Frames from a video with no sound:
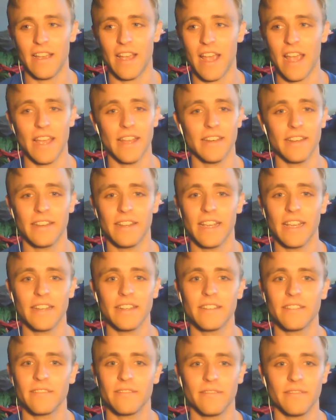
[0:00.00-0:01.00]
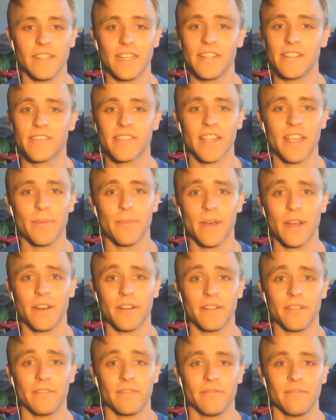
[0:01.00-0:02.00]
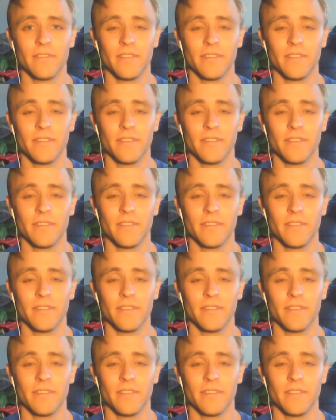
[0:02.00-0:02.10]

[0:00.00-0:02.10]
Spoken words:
And it needs to get better.